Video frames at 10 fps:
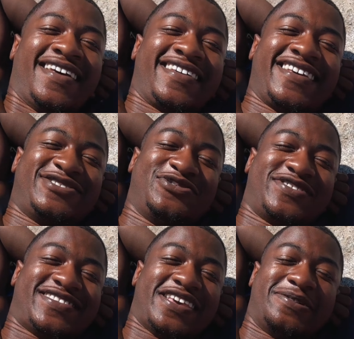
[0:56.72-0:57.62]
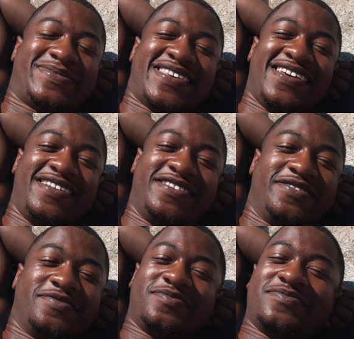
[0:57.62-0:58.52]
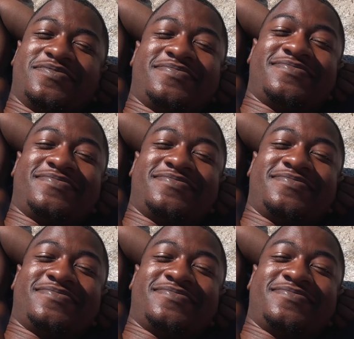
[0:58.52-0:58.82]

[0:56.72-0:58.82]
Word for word: I guess you could say I'm tanning.